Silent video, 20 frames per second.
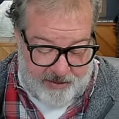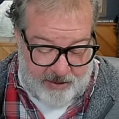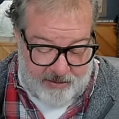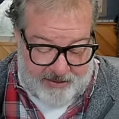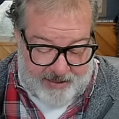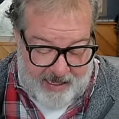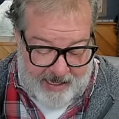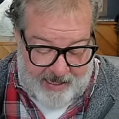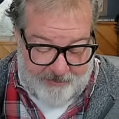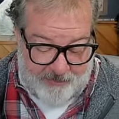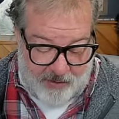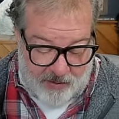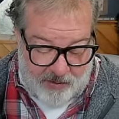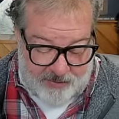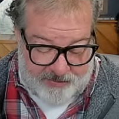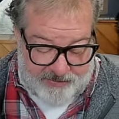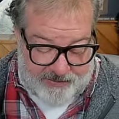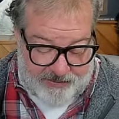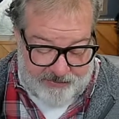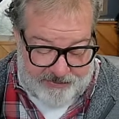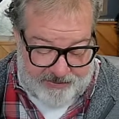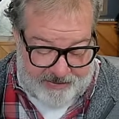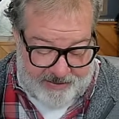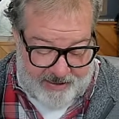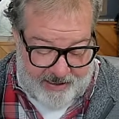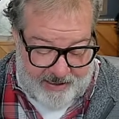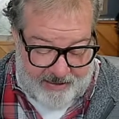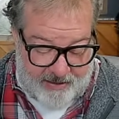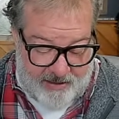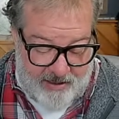came also,
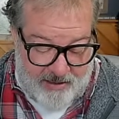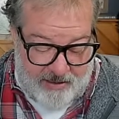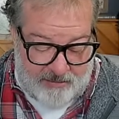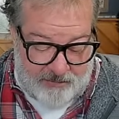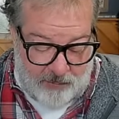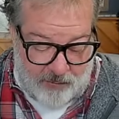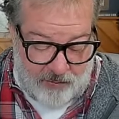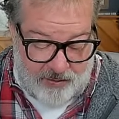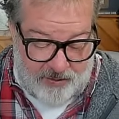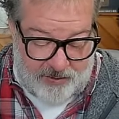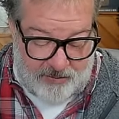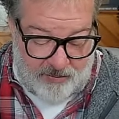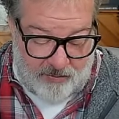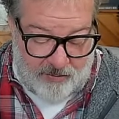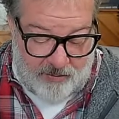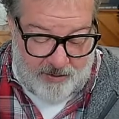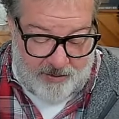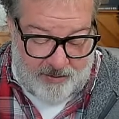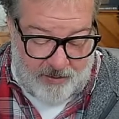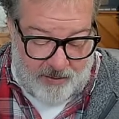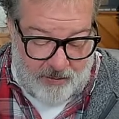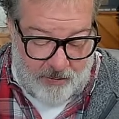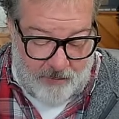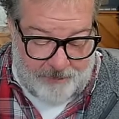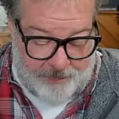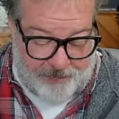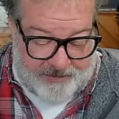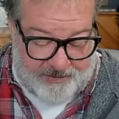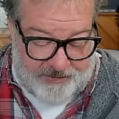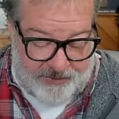saying, "Lord, Lord,
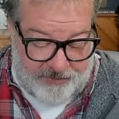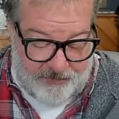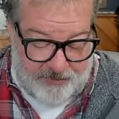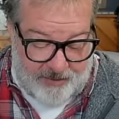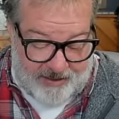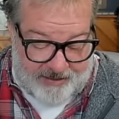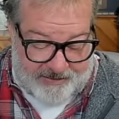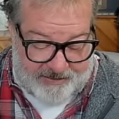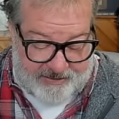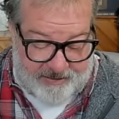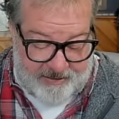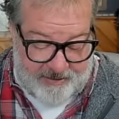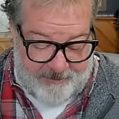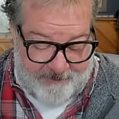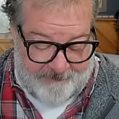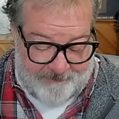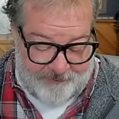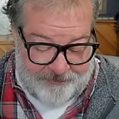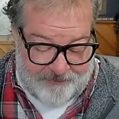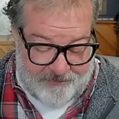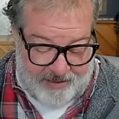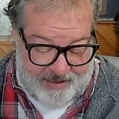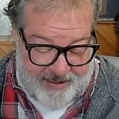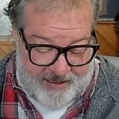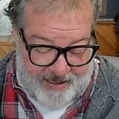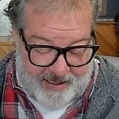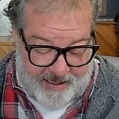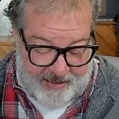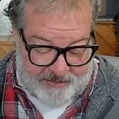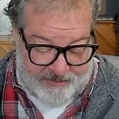open to us." But
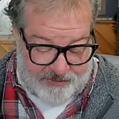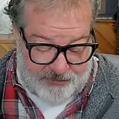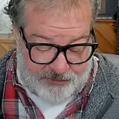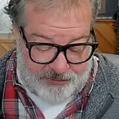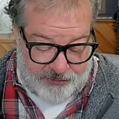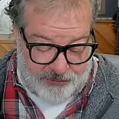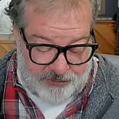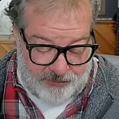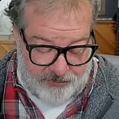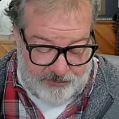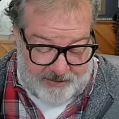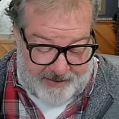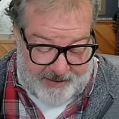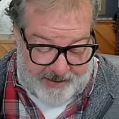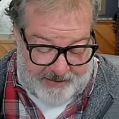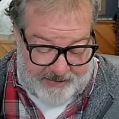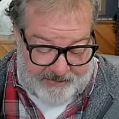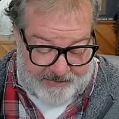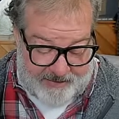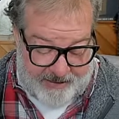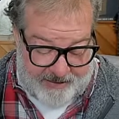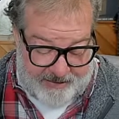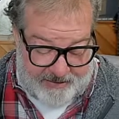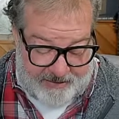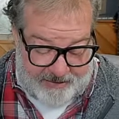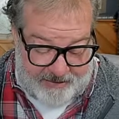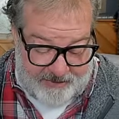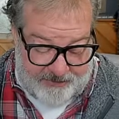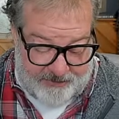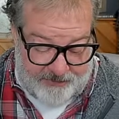he answered, "Truly I say
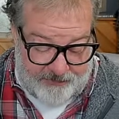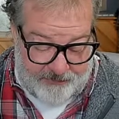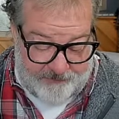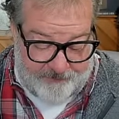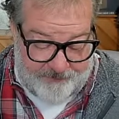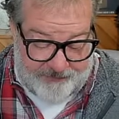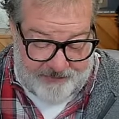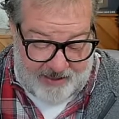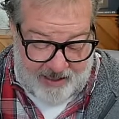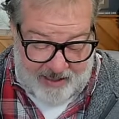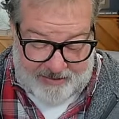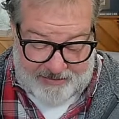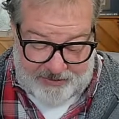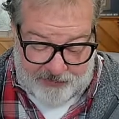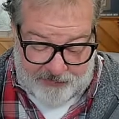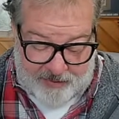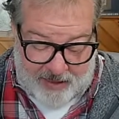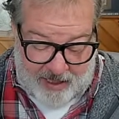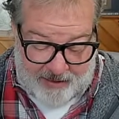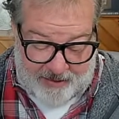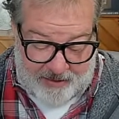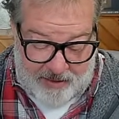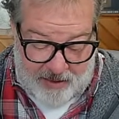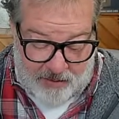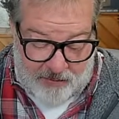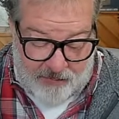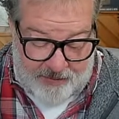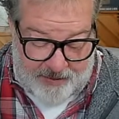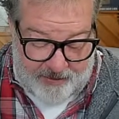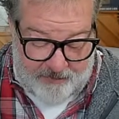to you, I do not
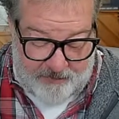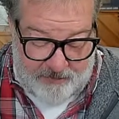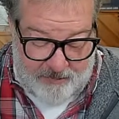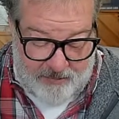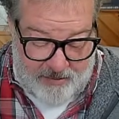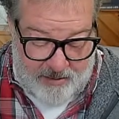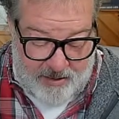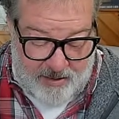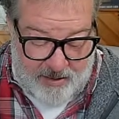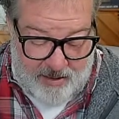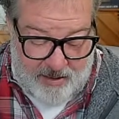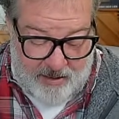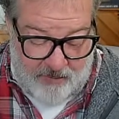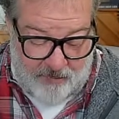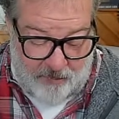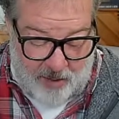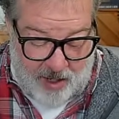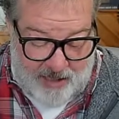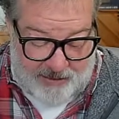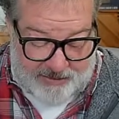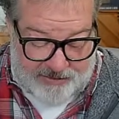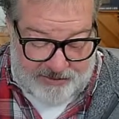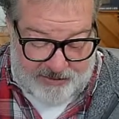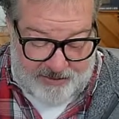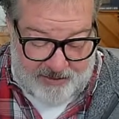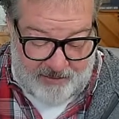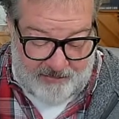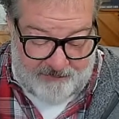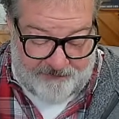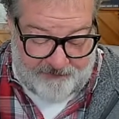know you. Watch
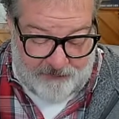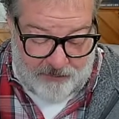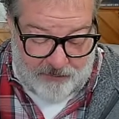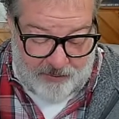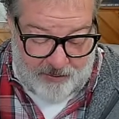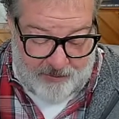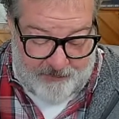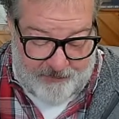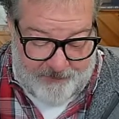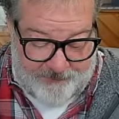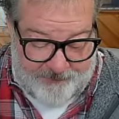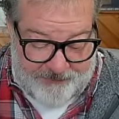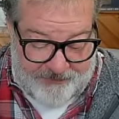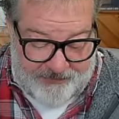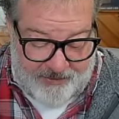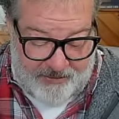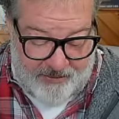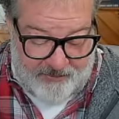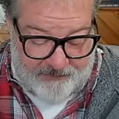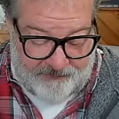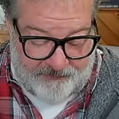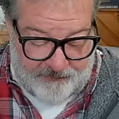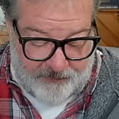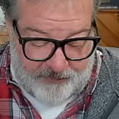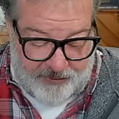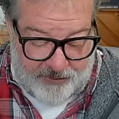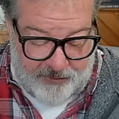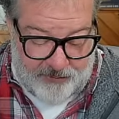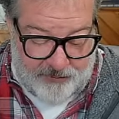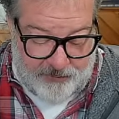therefore, for
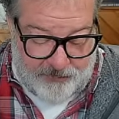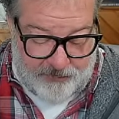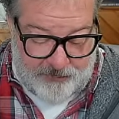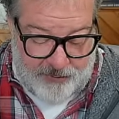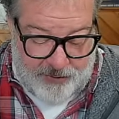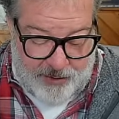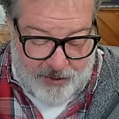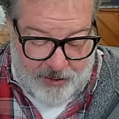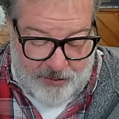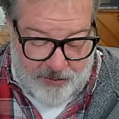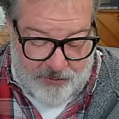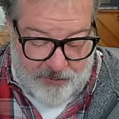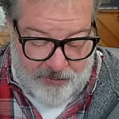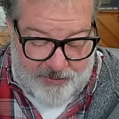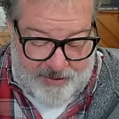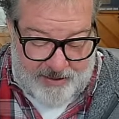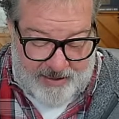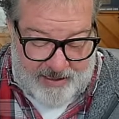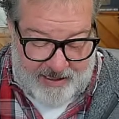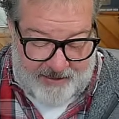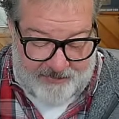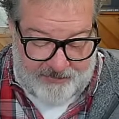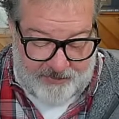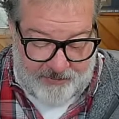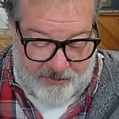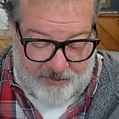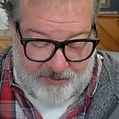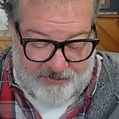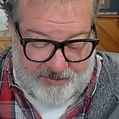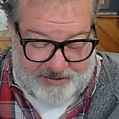you know
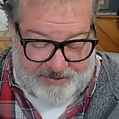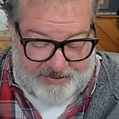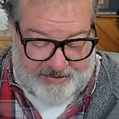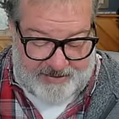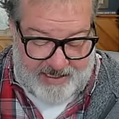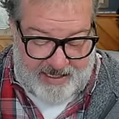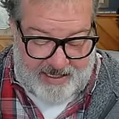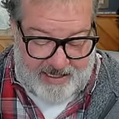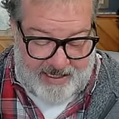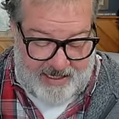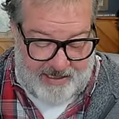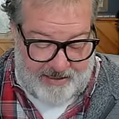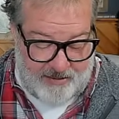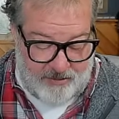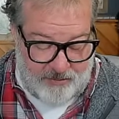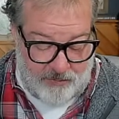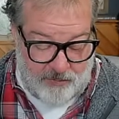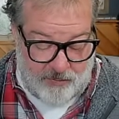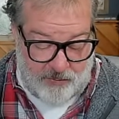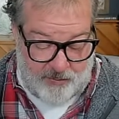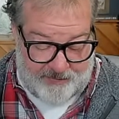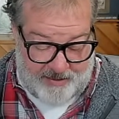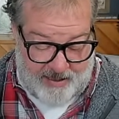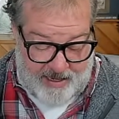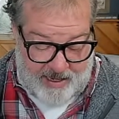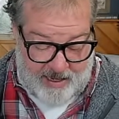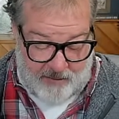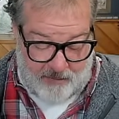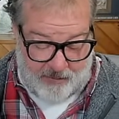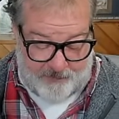neither the day nor the
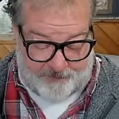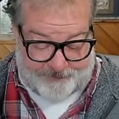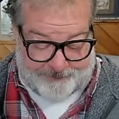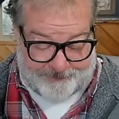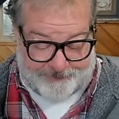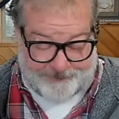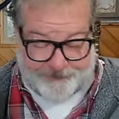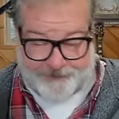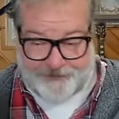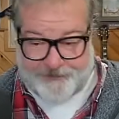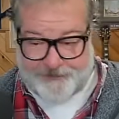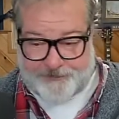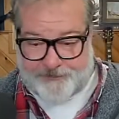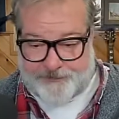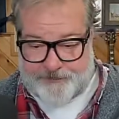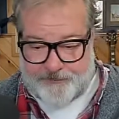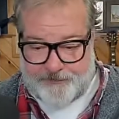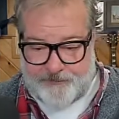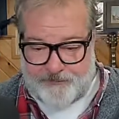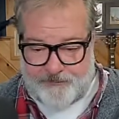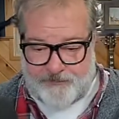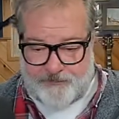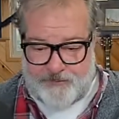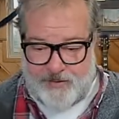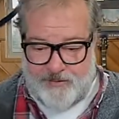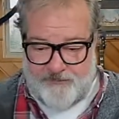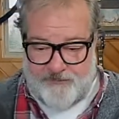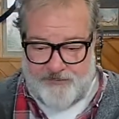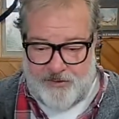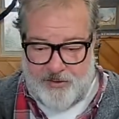hour."
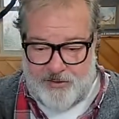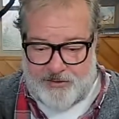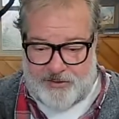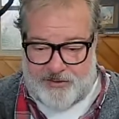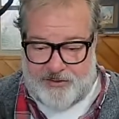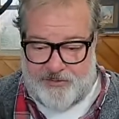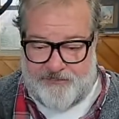Verse